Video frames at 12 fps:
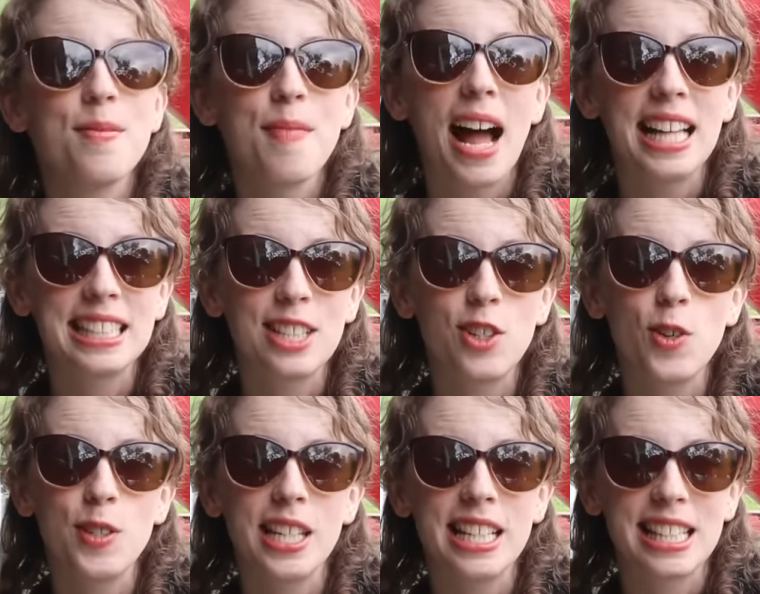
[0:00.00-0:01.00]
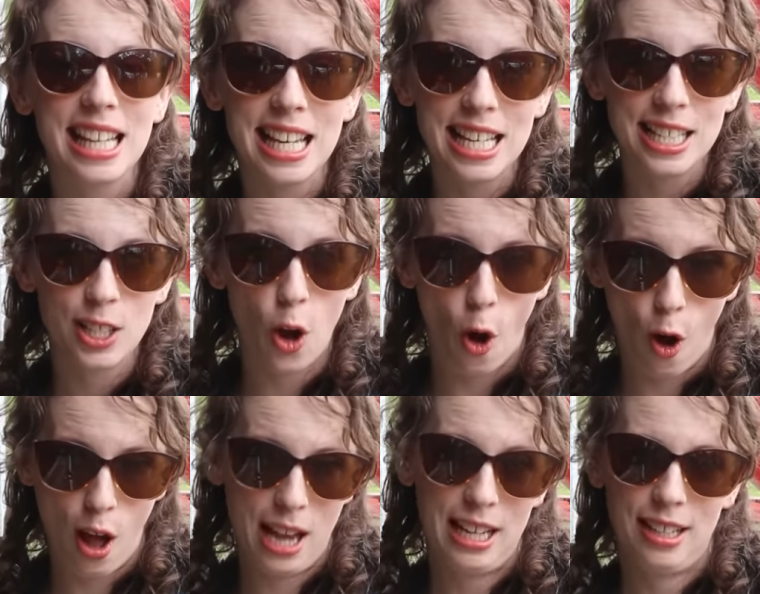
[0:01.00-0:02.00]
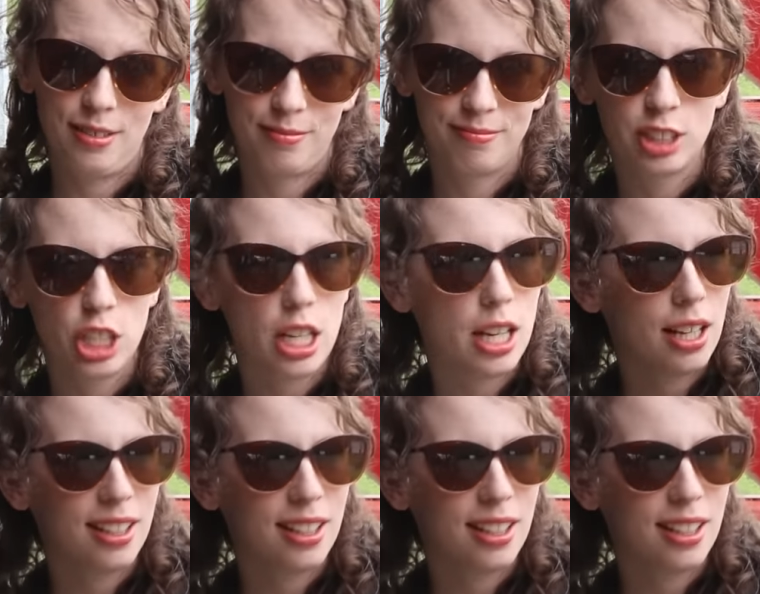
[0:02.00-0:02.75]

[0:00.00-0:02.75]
Massachusetts is gone. She,